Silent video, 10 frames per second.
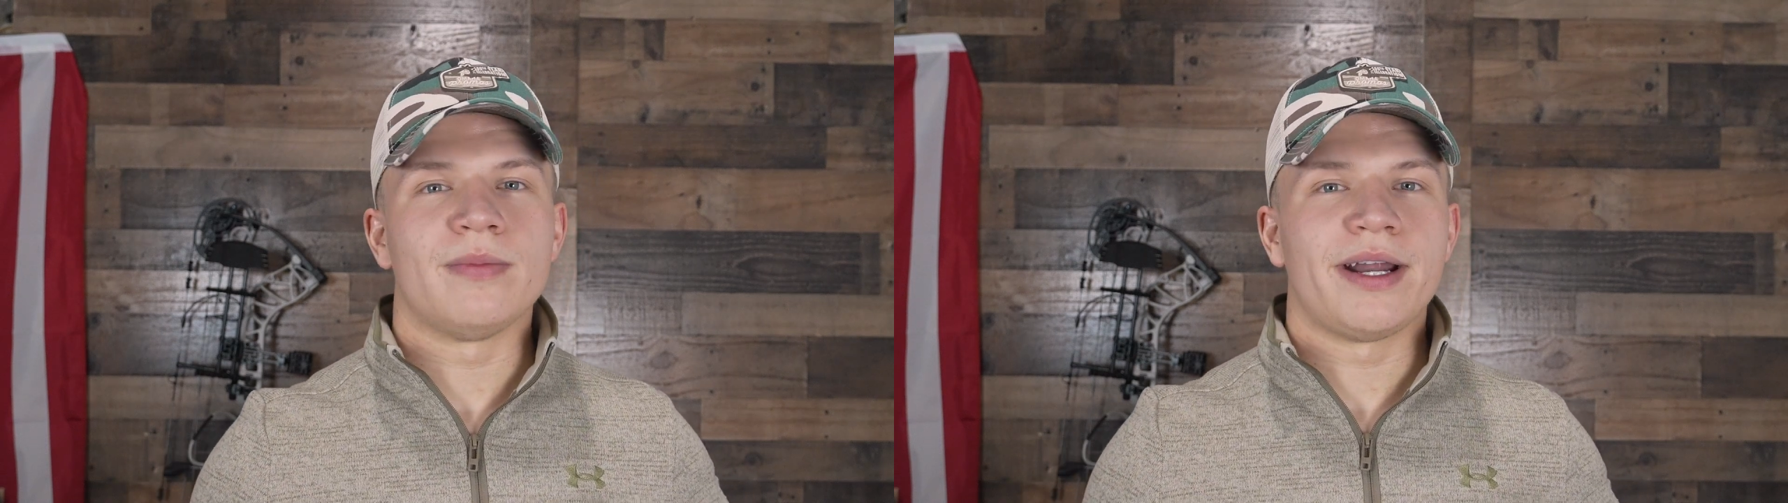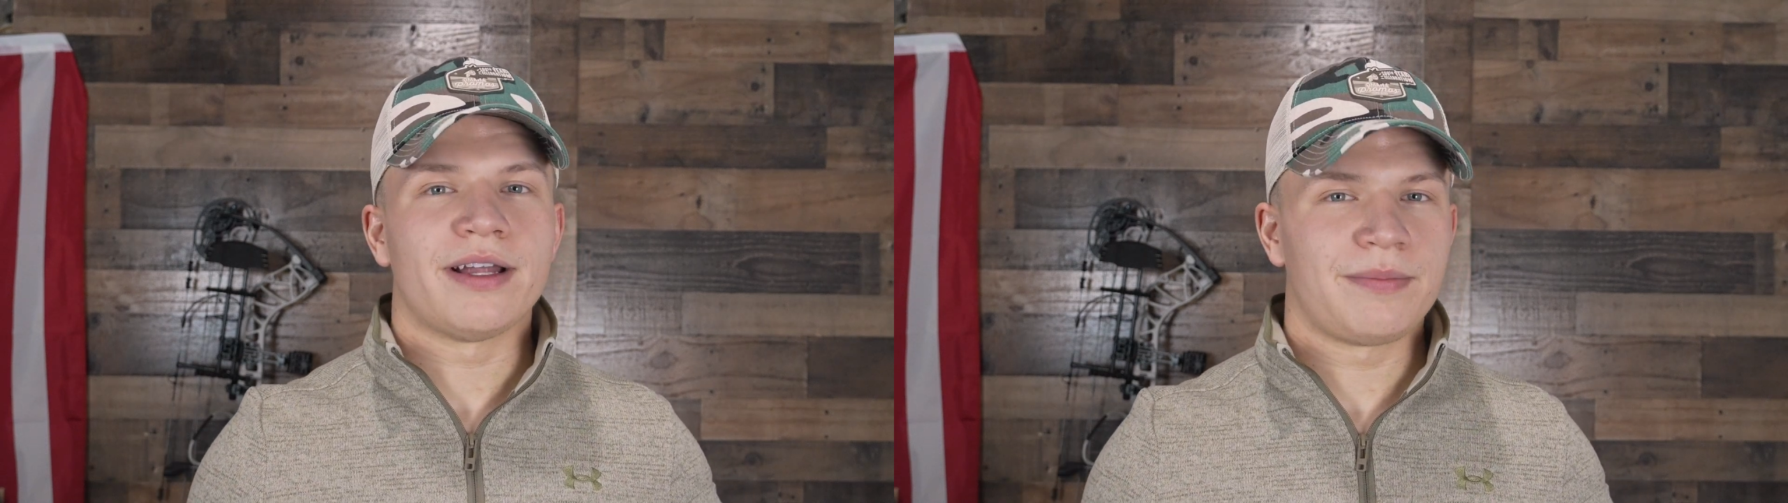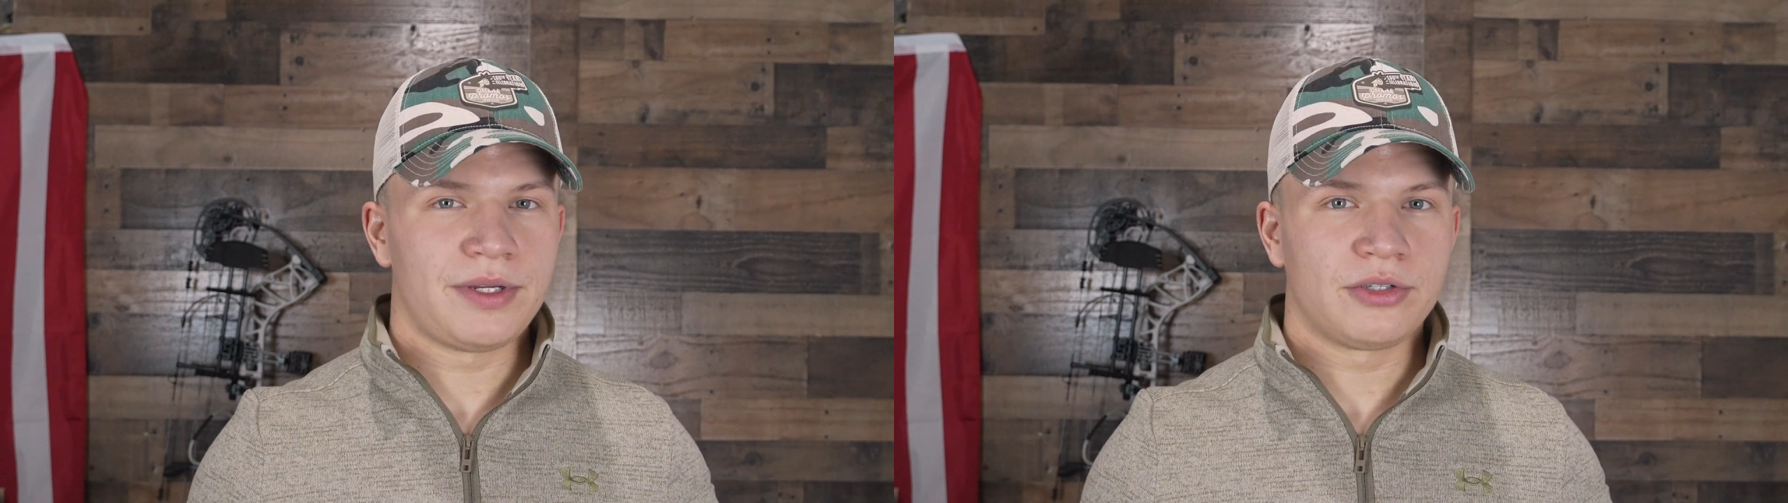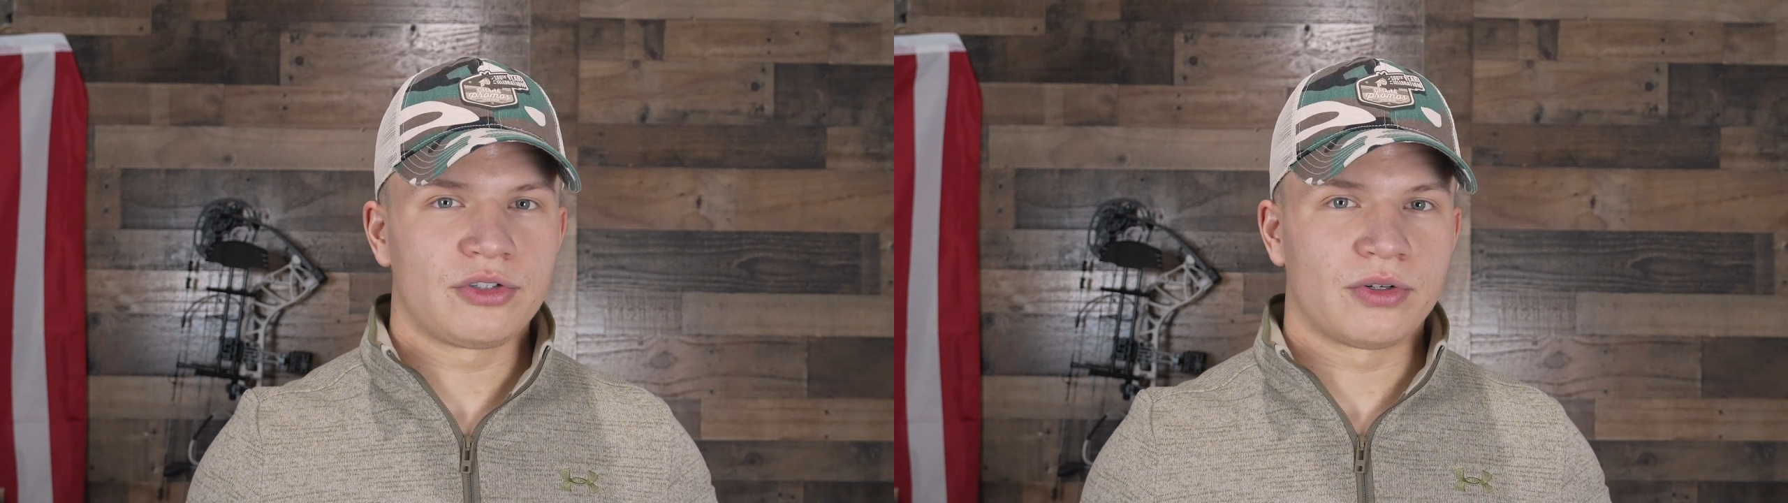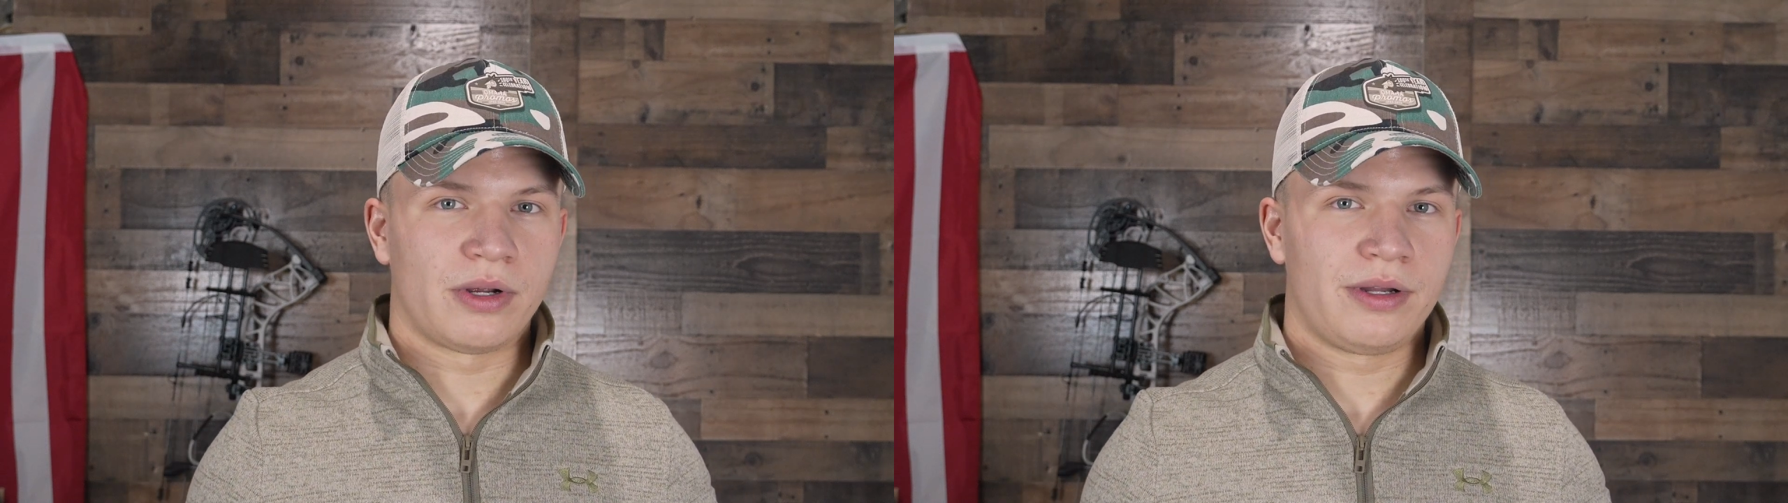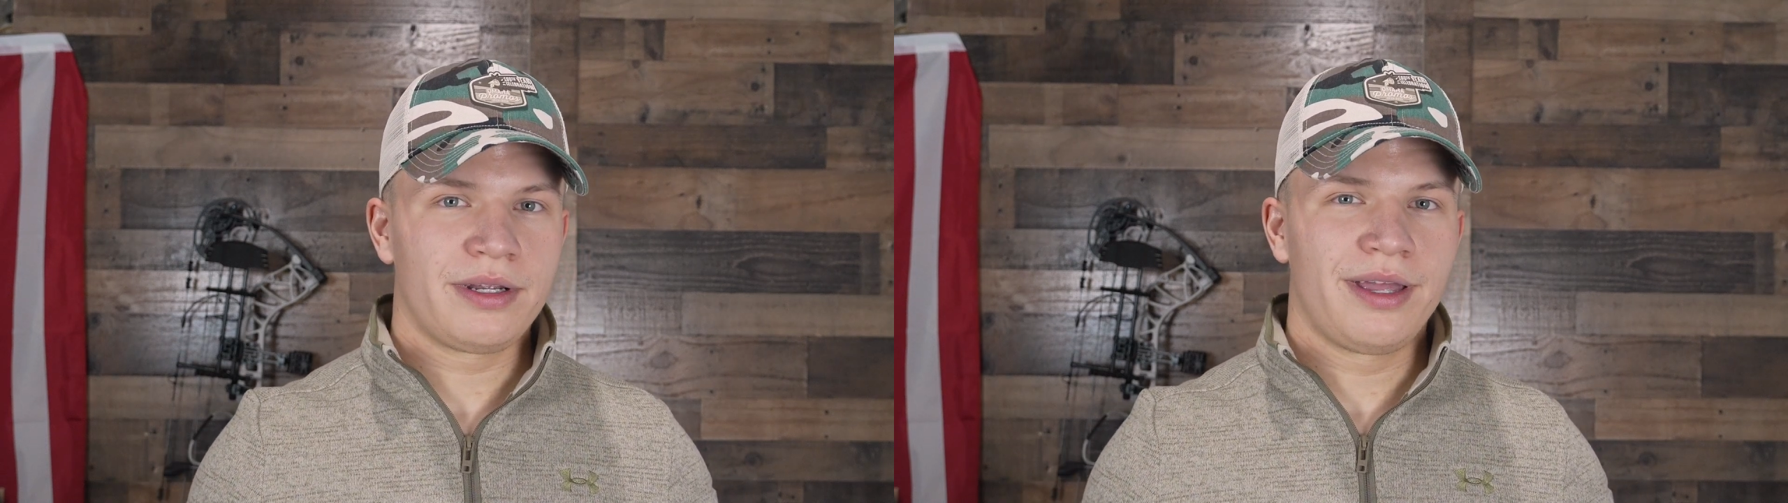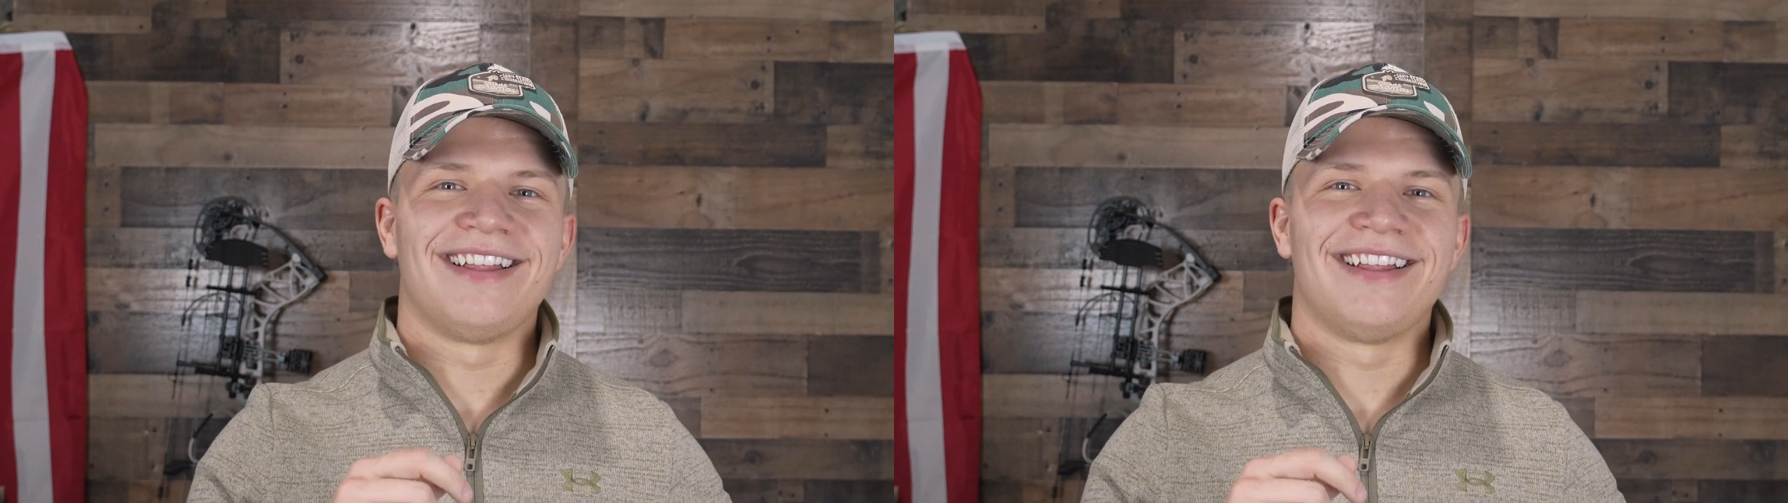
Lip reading: might not be as strong.